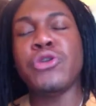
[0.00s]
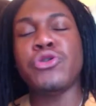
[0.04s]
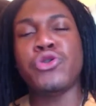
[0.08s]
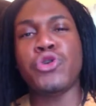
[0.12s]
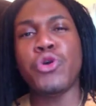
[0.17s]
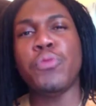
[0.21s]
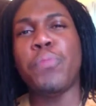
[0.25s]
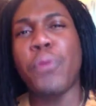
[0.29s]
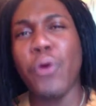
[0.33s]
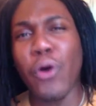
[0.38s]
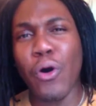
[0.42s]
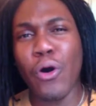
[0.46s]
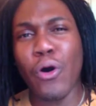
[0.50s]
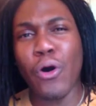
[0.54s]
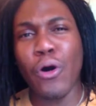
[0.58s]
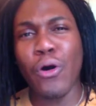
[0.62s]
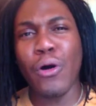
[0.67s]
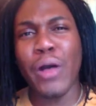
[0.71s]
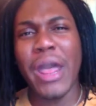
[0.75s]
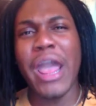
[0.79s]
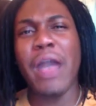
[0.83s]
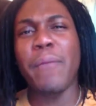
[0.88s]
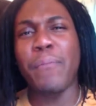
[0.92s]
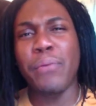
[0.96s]
to
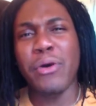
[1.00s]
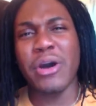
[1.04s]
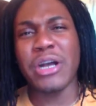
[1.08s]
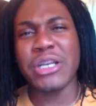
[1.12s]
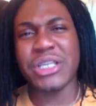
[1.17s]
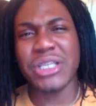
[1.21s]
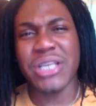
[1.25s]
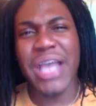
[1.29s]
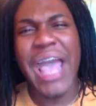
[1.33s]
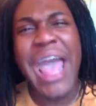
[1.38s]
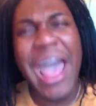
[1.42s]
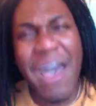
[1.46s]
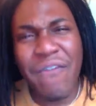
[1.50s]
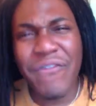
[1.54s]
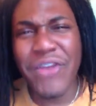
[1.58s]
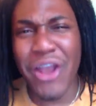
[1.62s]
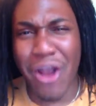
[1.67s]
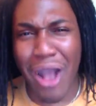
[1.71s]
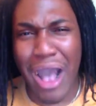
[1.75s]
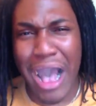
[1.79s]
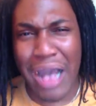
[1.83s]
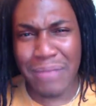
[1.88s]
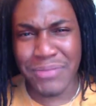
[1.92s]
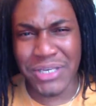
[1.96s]
pull and push heavier
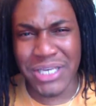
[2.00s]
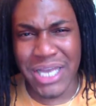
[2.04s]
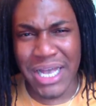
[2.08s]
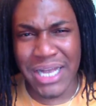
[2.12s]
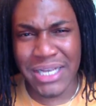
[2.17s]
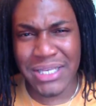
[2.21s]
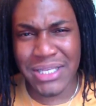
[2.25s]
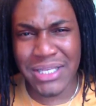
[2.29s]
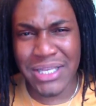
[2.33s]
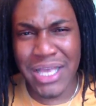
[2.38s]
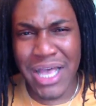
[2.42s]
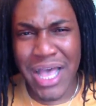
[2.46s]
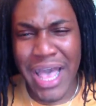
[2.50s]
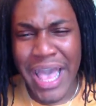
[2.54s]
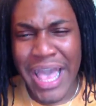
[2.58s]
objects.